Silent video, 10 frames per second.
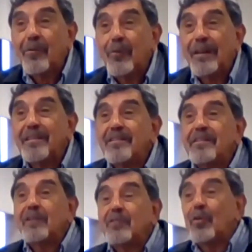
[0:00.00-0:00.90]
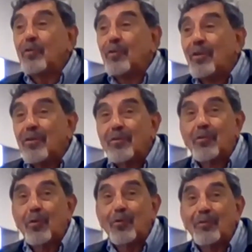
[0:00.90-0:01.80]
When the rate of
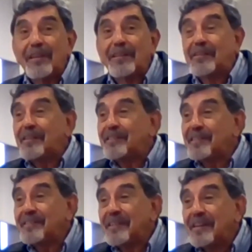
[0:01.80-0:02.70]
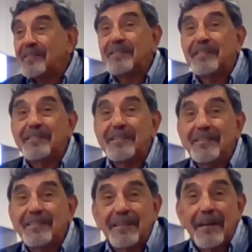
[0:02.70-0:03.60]
growth increases, the
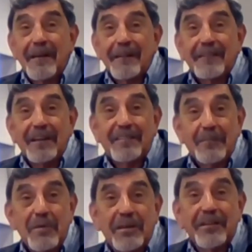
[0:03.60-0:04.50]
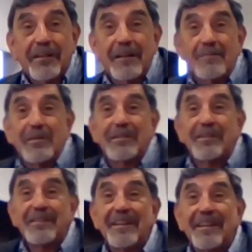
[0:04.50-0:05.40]
cities gets bigger and
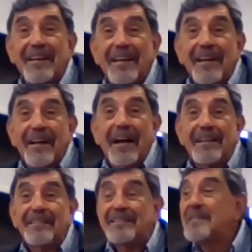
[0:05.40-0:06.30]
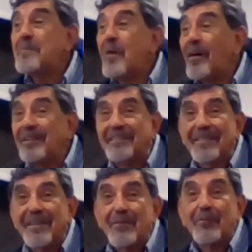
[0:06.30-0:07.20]
bigger, and the demand
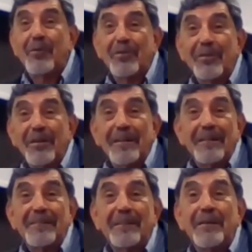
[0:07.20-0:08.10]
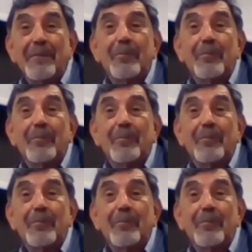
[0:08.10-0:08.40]
for the